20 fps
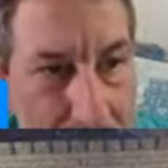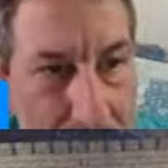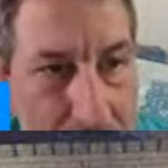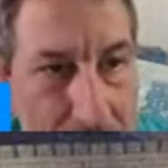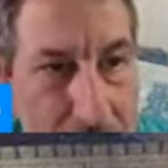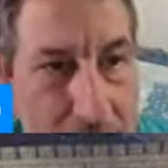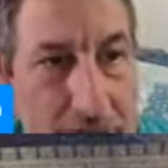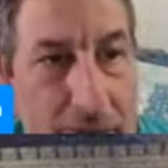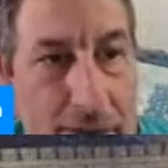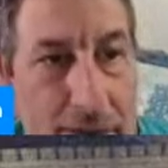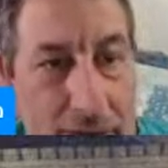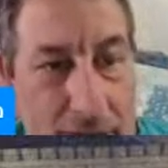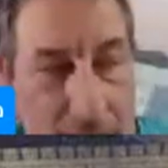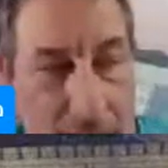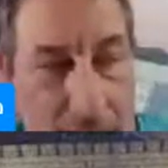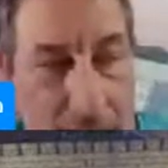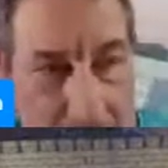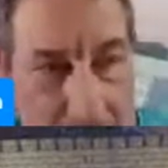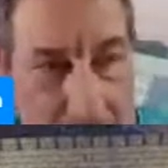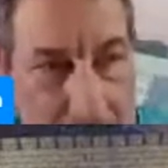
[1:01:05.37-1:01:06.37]
in the
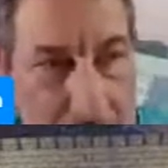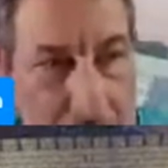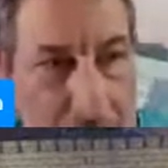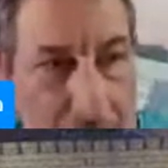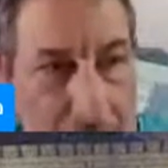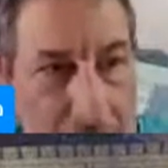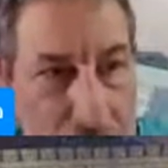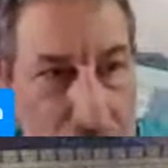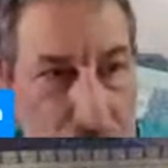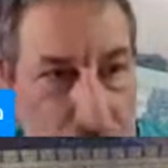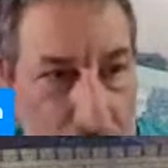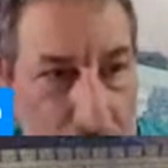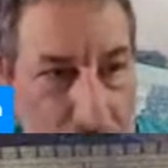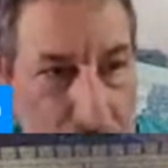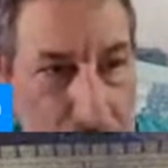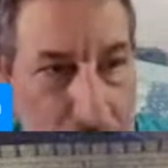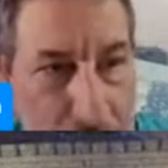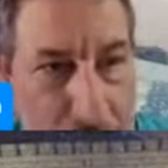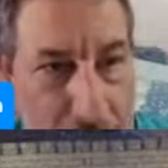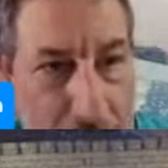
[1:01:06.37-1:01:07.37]
instructions of God.
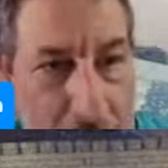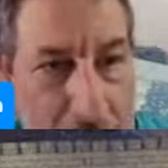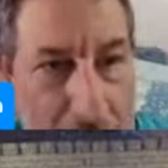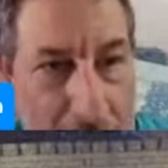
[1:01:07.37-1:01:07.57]
Okay.